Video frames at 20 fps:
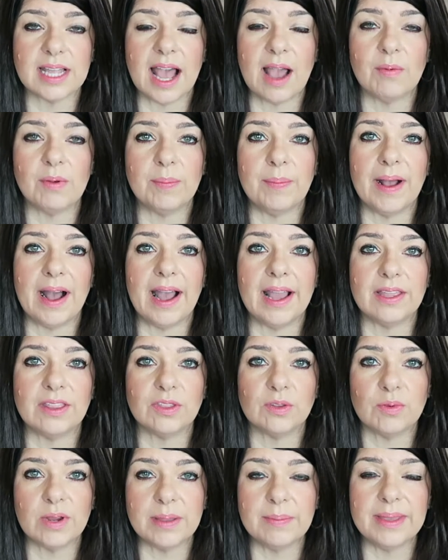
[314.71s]
I would buy
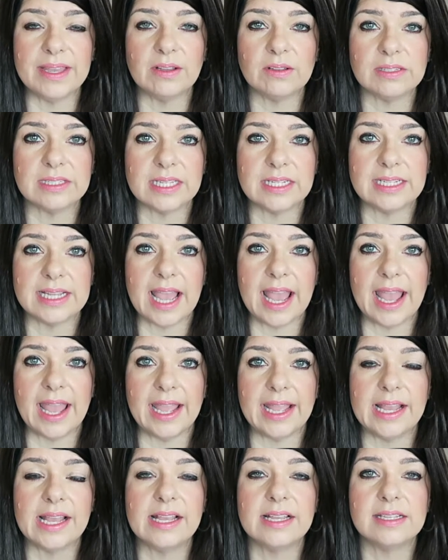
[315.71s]
3 meals a
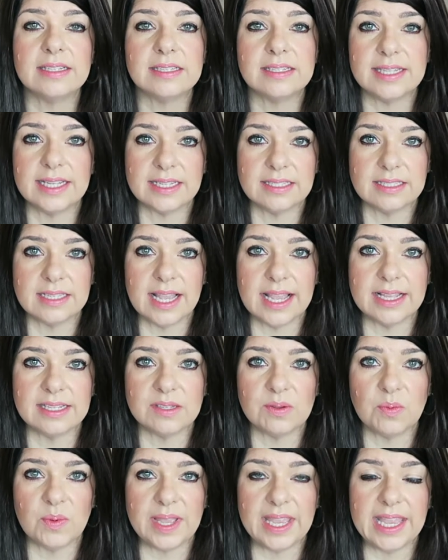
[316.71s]
day, 6 days
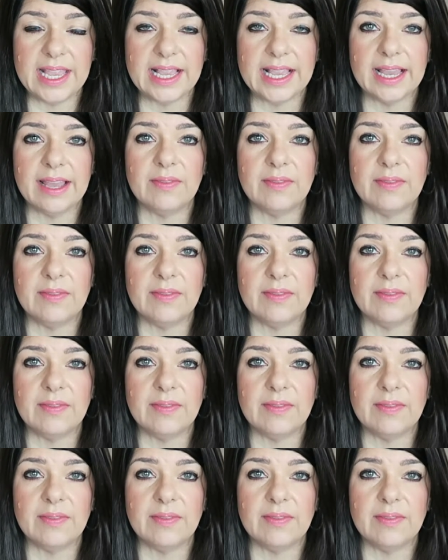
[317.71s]
a week,